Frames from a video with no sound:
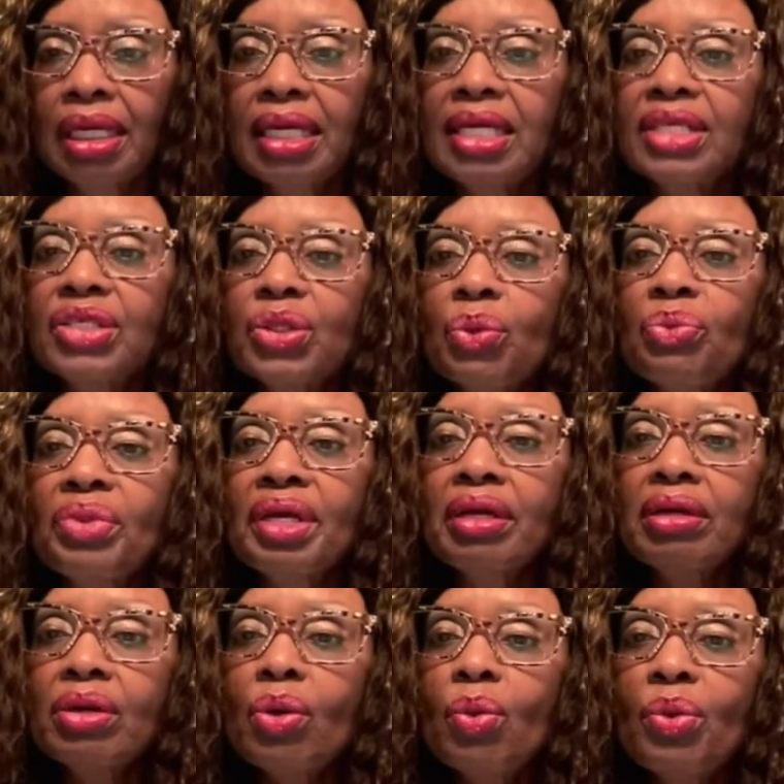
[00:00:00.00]
And so
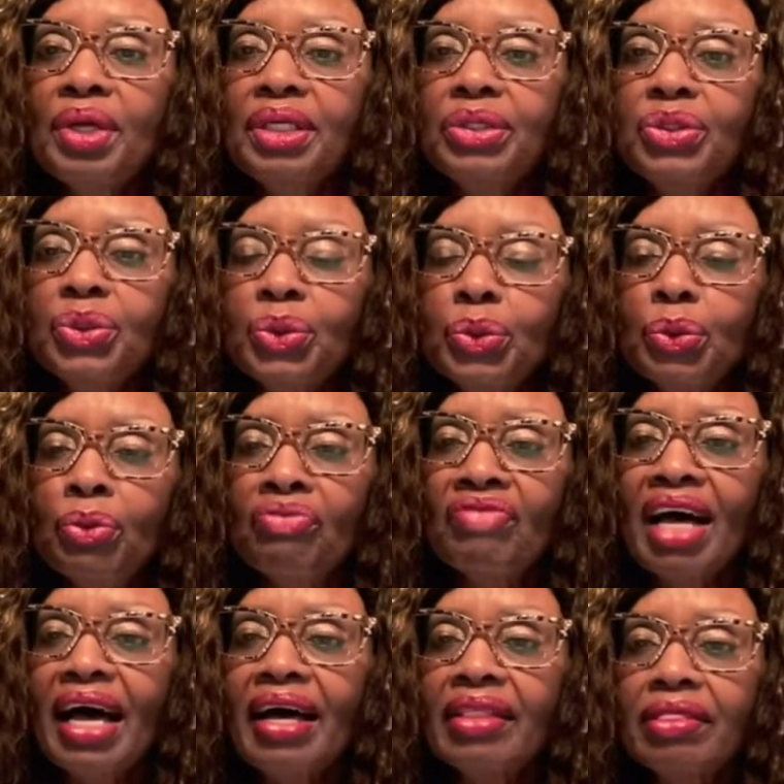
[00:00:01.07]
they're going to
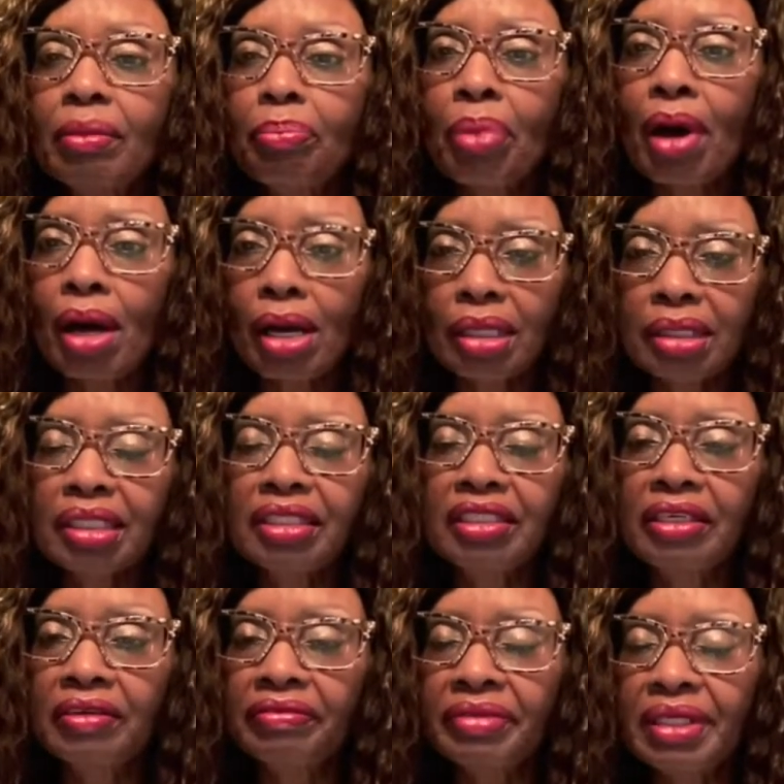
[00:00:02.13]
find the
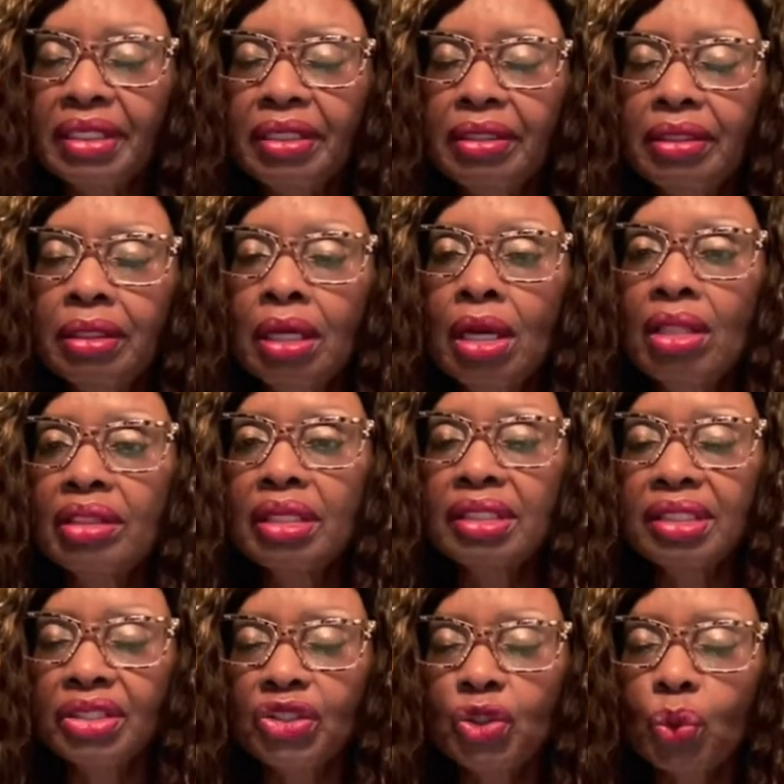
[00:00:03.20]
positive in the
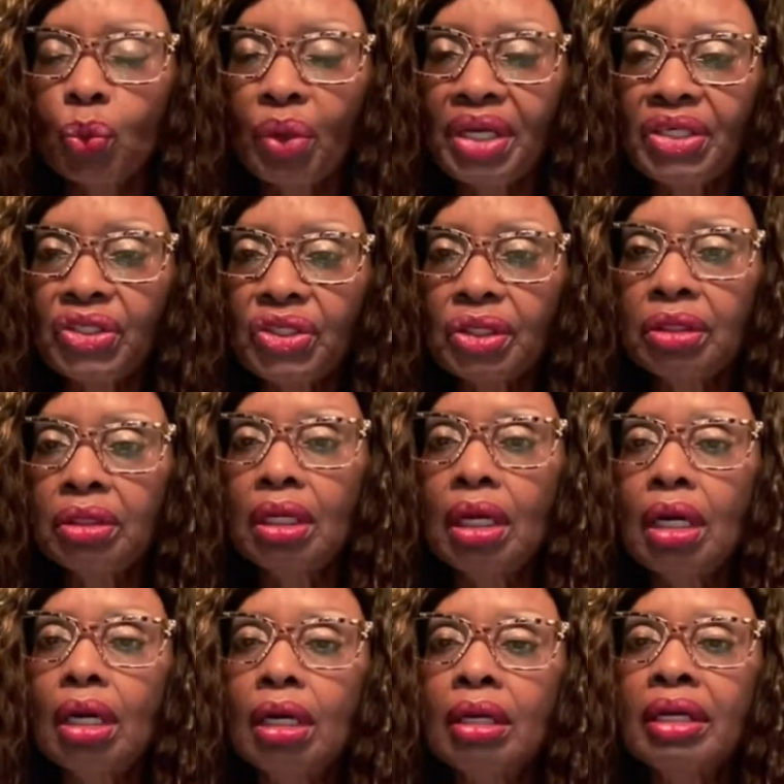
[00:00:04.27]
situation
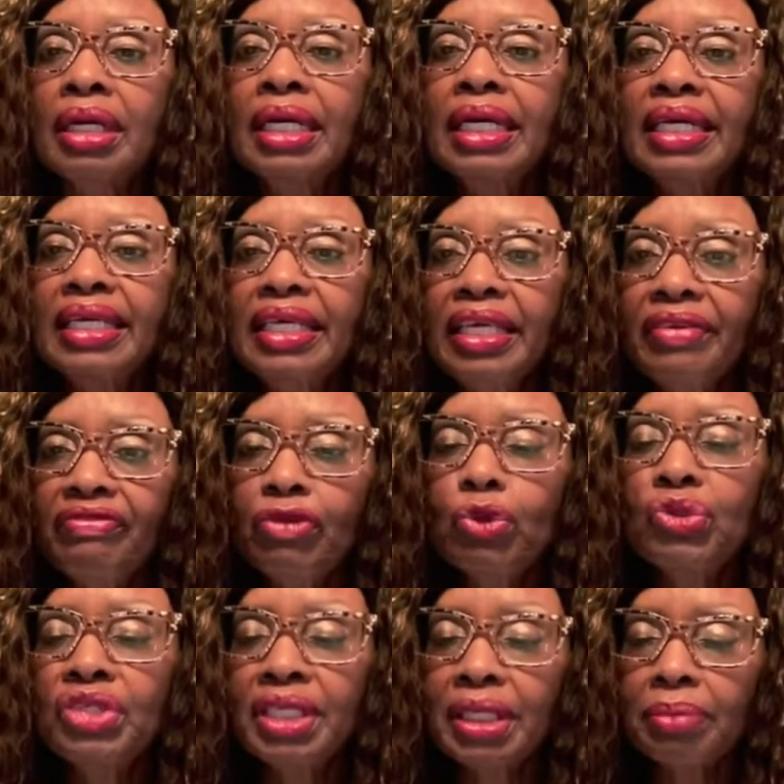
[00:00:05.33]
or give you
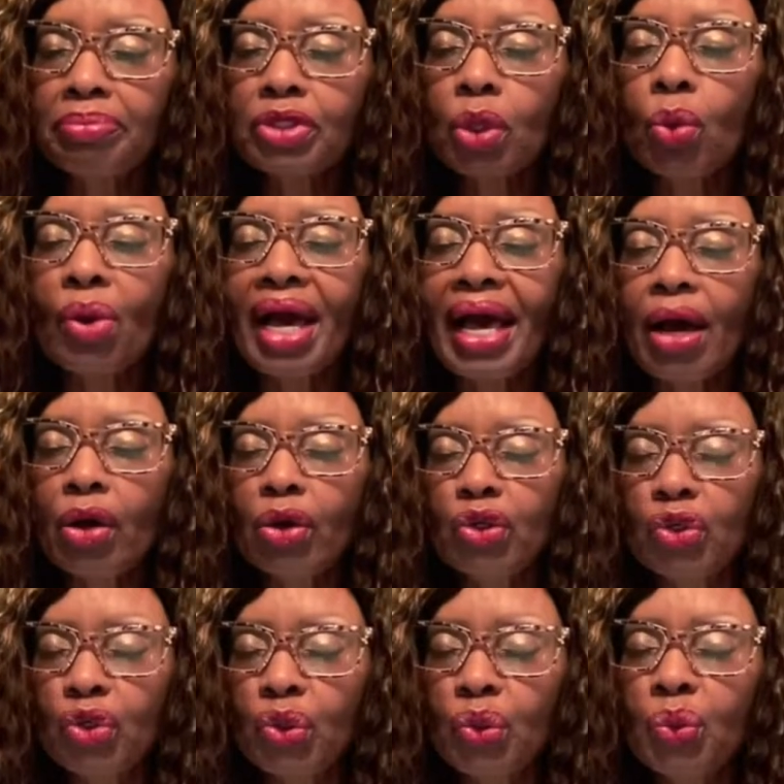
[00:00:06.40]
tips on how
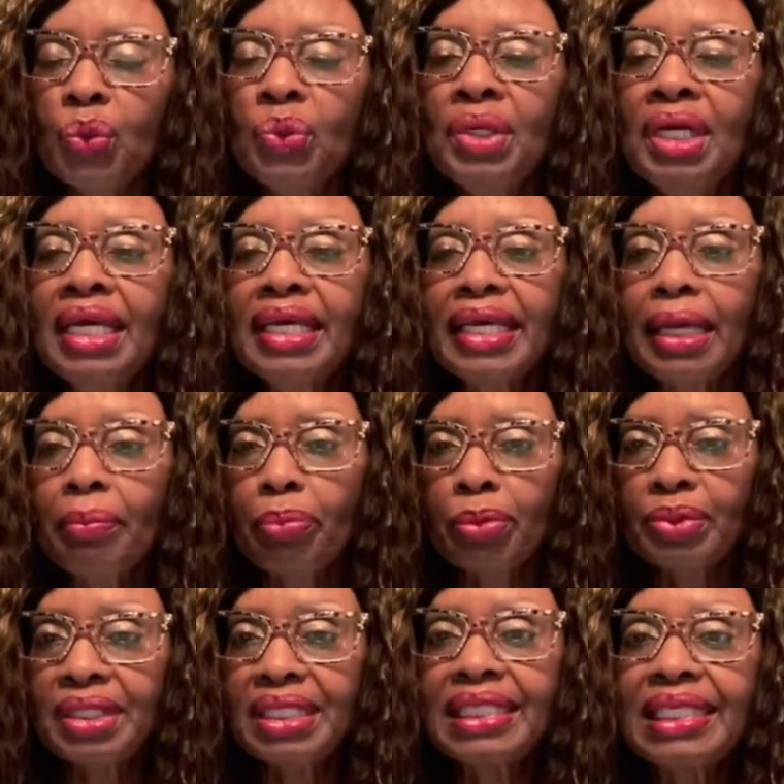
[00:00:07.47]
you can
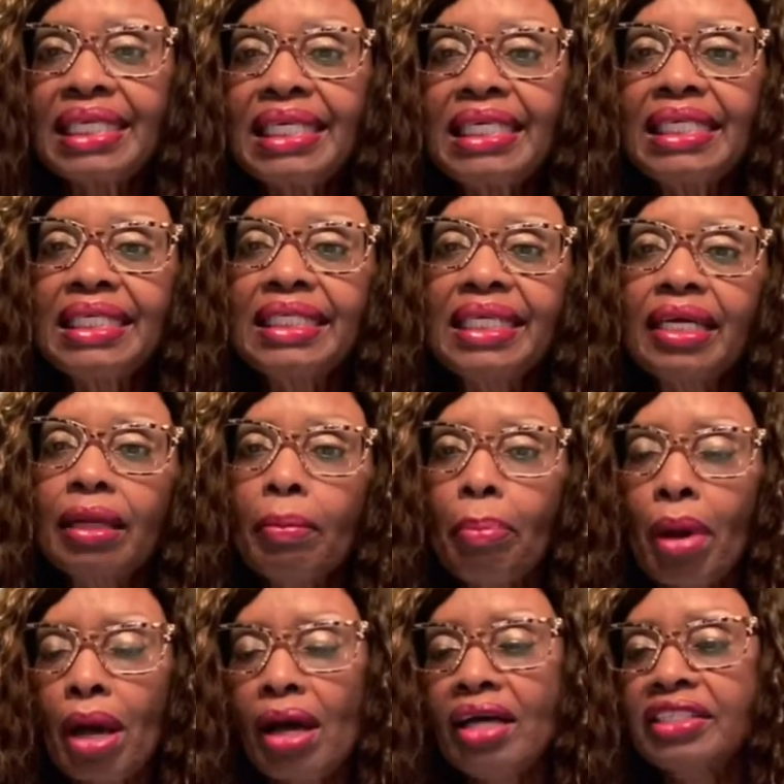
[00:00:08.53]
proceed in a
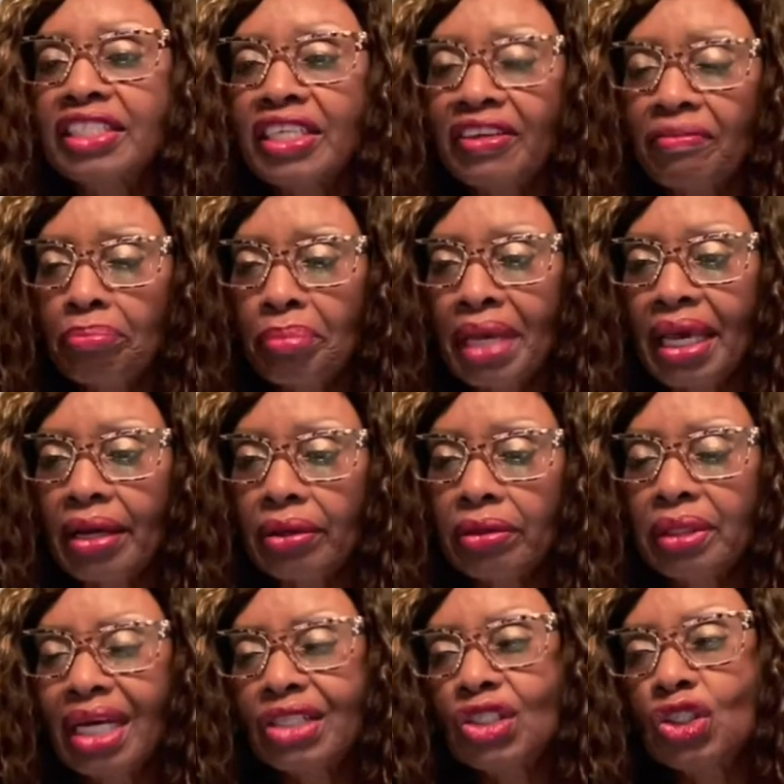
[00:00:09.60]
positive manner,
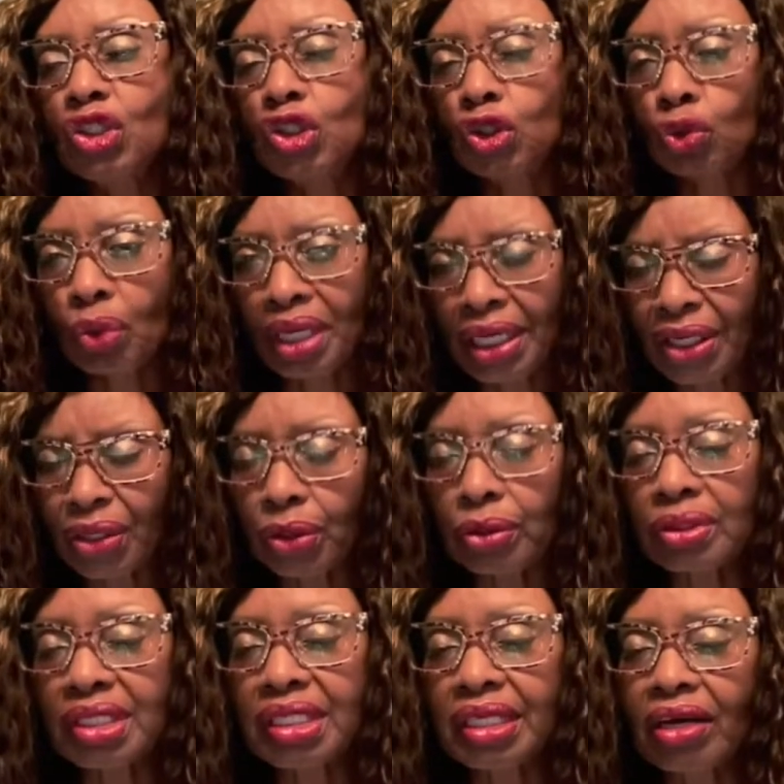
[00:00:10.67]
not to drain
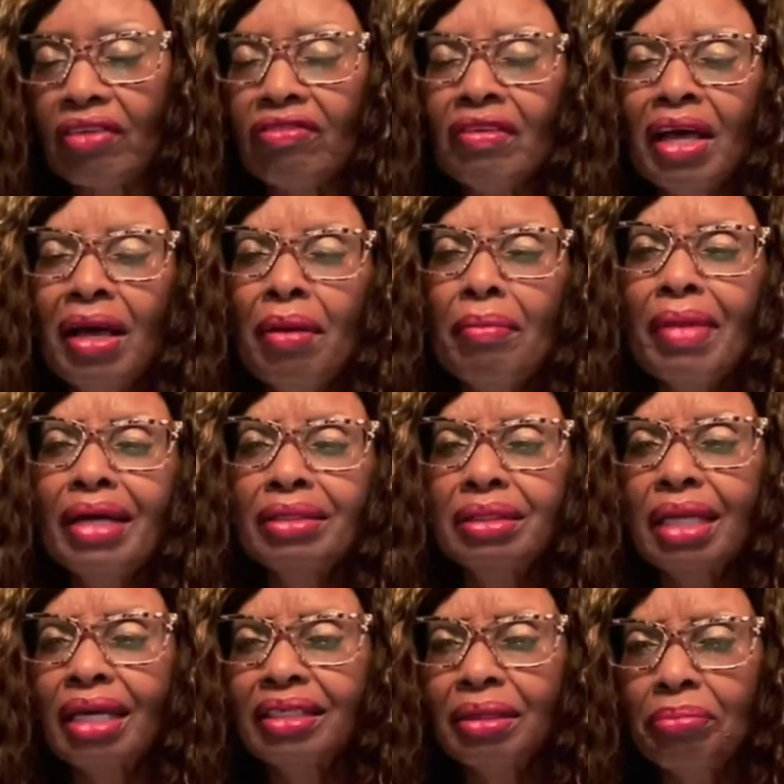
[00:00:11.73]
yourself,
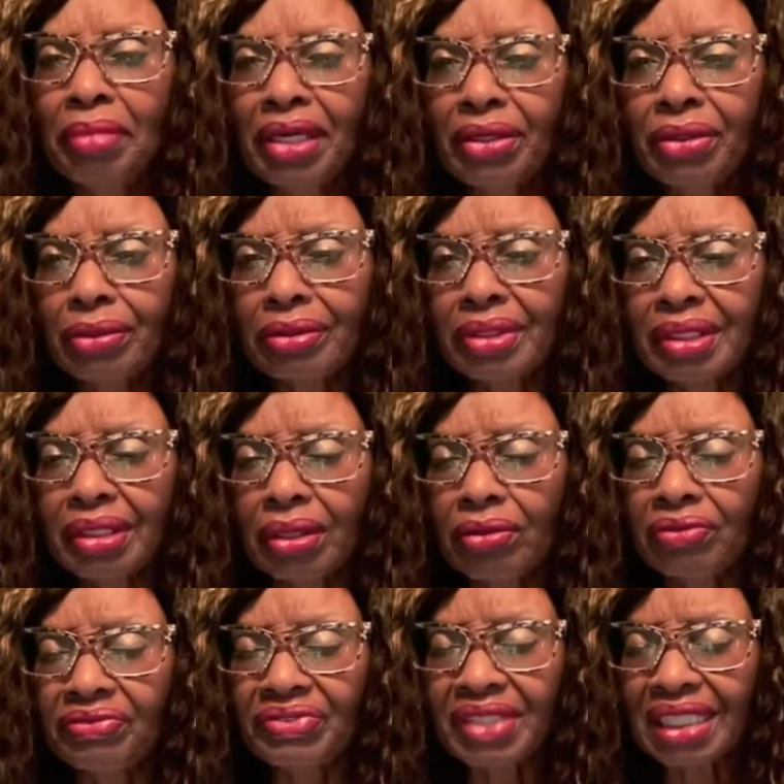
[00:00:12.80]
not to make
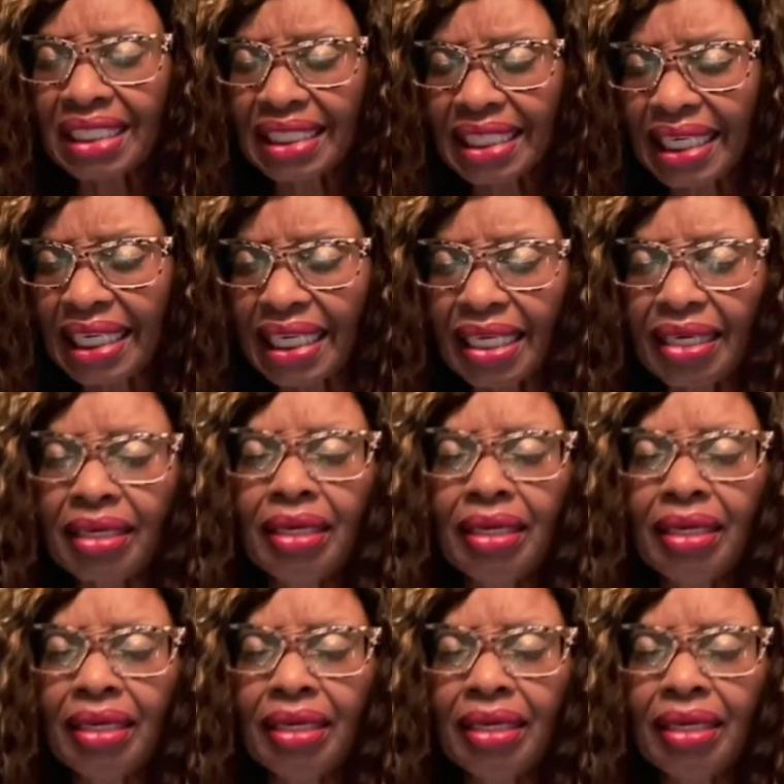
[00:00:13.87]
yourself sick